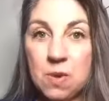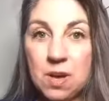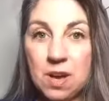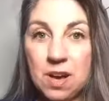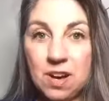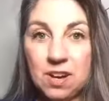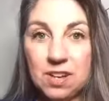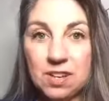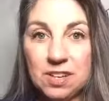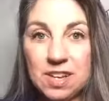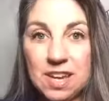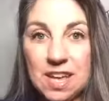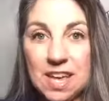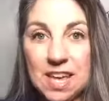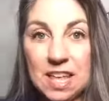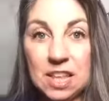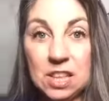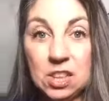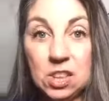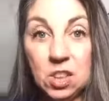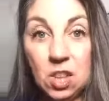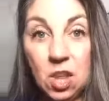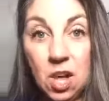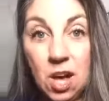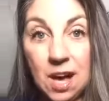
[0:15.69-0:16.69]

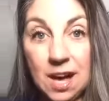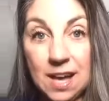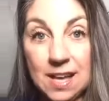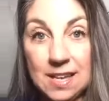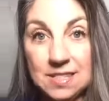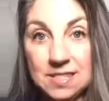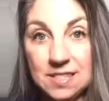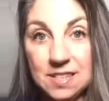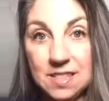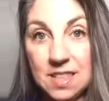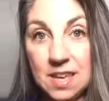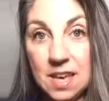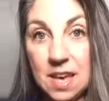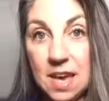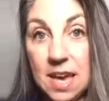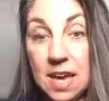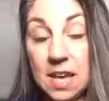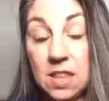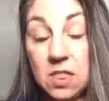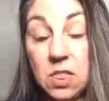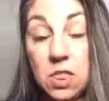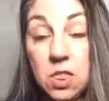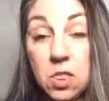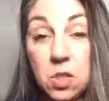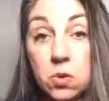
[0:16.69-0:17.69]
lot that
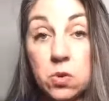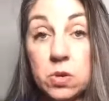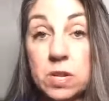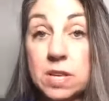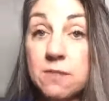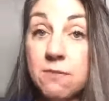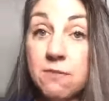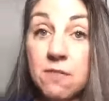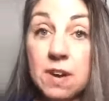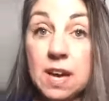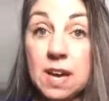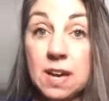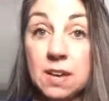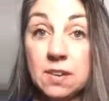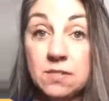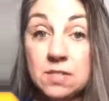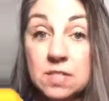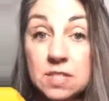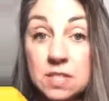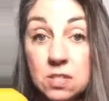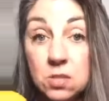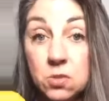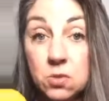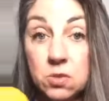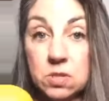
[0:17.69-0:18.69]
had 35
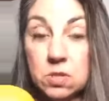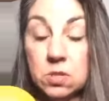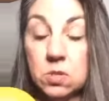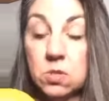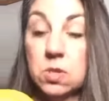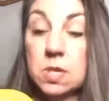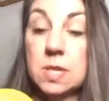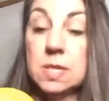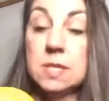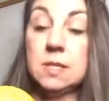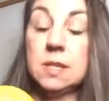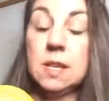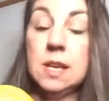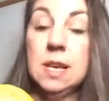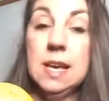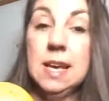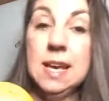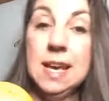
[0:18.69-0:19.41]
citrus trees.